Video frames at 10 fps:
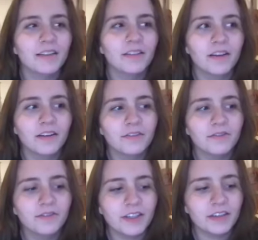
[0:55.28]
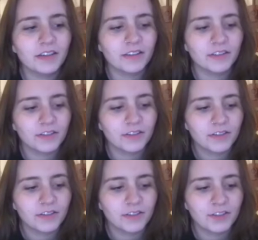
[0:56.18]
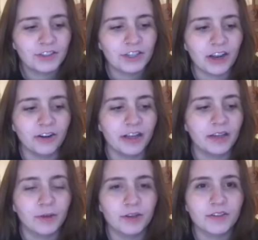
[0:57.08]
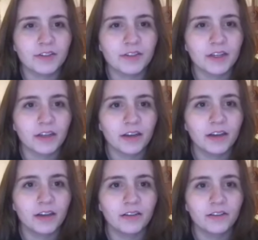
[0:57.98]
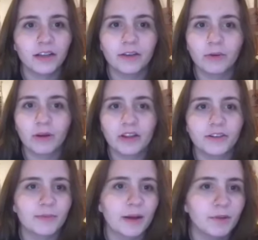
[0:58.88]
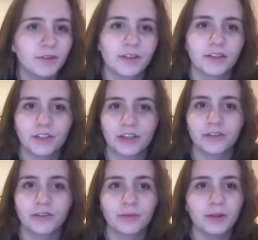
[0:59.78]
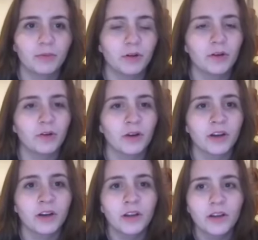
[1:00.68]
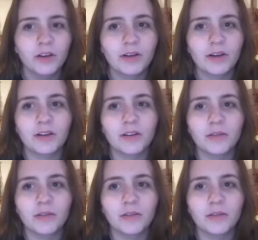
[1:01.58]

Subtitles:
love like sharing music. I like whether it's my music sharing with people or when